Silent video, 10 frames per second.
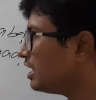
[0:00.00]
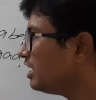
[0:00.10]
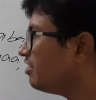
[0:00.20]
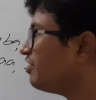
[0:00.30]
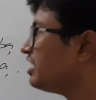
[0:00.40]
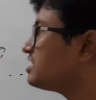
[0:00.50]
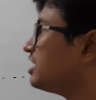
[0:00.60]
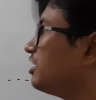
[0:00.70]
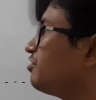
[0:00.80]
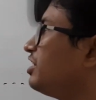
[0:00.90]
If it is an
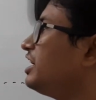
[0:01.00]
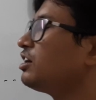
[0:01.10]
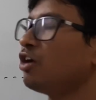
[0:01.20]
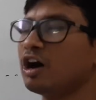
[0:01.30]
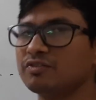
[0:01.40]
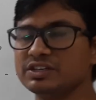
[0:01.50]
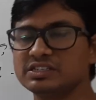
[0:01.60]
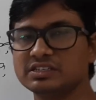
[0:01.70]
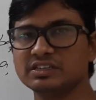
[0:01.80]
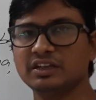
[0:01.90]
infinite long
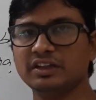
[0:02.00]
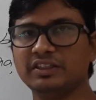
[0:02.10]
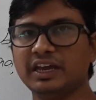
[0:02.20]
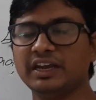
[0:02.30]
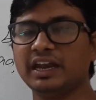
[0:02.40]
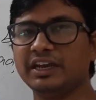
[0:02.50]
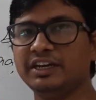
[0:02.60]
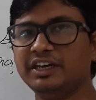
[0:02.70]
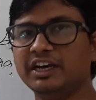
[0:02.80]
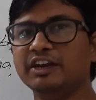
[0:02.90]
ways, then I
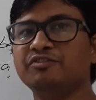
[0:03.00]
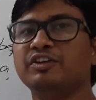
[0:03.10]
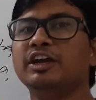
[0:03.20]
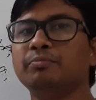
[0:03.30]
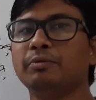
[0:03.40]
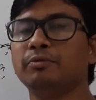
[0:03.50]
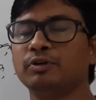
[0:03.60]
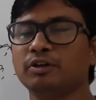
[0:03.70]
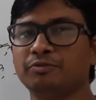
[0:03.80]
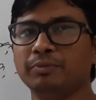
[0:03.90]
need an infinite
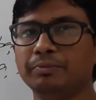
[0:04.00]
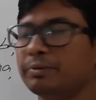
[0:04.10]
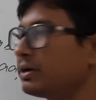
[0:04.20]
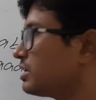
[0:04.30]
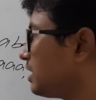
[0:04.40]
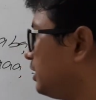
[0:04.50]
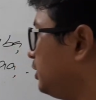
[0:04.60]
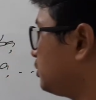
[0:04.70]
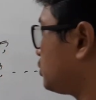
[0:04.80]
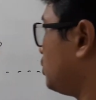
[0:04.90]
amount of memory because I need
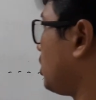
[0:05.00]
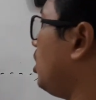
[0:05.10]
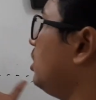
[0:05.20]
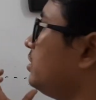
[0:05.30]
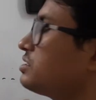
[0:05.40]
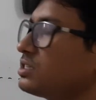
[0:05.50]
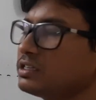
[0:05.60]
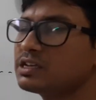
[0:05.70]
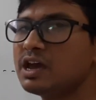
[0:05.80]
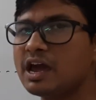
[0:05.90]
to store all these things.